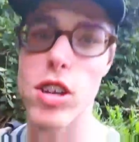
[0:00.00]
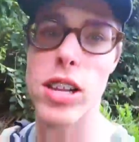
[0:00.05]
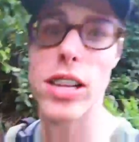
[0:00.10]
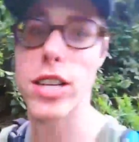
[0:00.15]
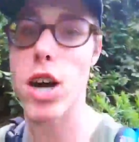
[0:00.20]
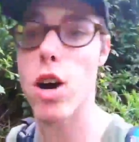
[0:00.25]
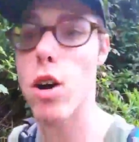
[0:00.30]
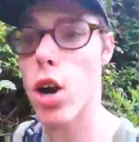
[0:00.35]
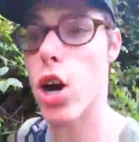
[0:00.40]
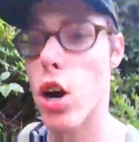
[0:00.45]
I
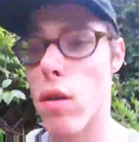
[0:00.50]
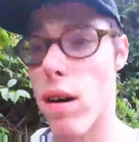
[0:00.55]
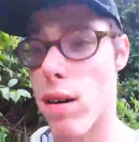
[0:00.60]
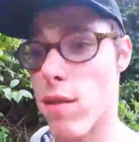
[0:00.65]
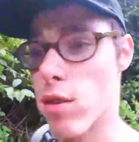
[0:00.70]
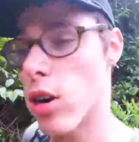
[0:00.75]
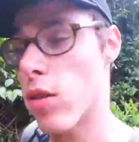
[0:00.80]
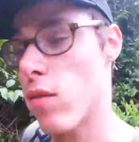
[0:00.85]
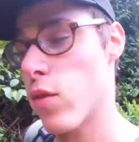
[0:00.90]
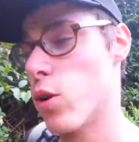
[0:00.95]
really don't know
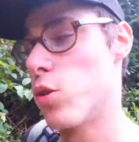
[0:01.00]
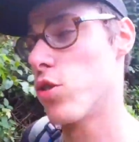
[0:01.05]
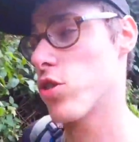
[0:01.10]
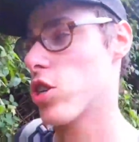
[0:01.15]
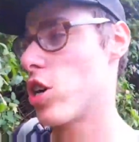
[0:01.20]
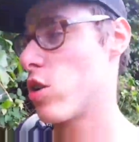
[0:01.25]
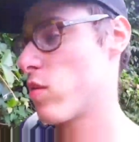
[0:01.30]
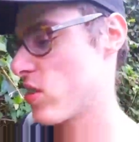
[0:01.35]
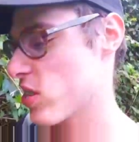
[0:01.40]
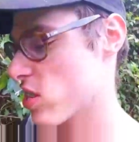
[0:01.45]
if I've got
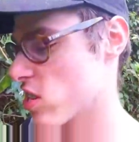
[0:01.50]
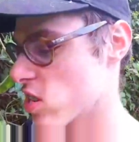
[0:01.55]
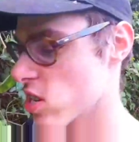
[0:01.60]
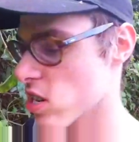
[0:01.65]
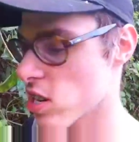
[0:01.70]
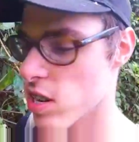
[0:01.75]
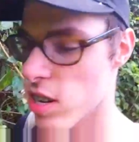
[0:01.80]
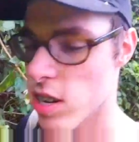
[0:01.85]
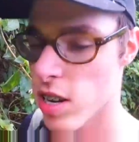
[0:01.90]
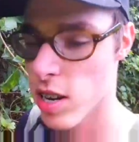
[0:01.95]
phone
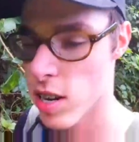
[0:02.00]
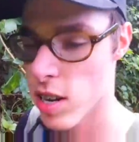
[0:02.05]
service.